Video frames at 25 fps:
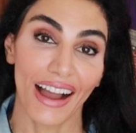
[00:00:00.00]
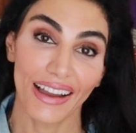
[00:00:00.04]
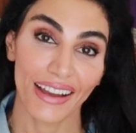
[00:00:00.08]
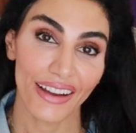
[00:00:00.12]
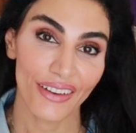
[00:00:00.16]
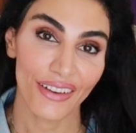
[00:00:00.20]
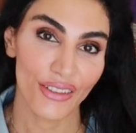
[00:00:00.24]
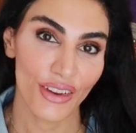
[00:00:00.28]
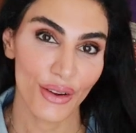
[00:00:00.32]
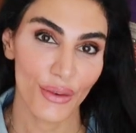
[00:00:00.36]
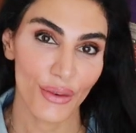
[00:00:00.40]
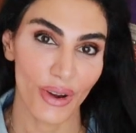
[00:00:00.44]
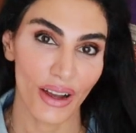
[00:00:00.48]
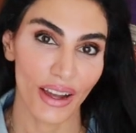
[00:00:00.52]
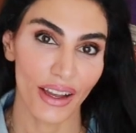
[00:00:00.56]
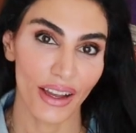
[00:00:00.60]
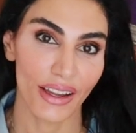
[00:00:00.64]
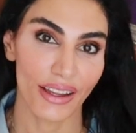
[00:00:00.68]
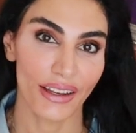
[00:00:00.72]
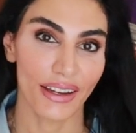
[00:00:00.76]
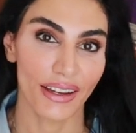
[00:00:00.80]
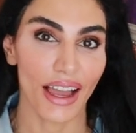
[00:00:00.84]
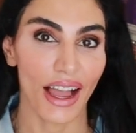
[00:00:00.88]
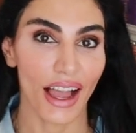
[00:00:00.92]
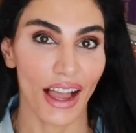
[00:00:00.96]
Hi
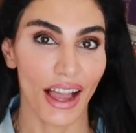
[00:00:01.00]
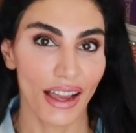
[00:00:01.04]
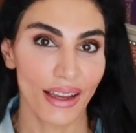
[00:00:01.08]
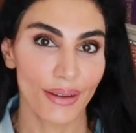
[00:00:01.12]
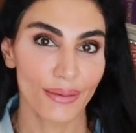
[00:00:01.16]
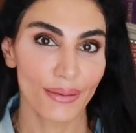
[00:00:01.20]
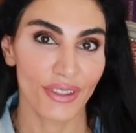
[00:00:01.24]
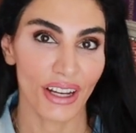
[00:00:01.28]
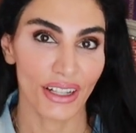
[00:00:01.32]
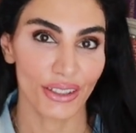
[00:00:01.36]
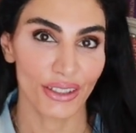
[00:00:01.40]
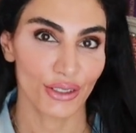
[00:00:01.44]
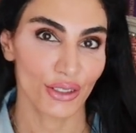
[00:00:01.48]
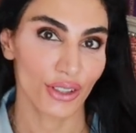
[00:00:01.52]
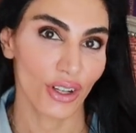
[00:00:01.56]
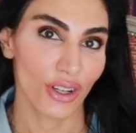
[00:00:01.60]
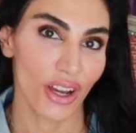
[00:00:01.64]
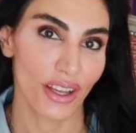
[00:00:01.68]
everyone, I'm Dr.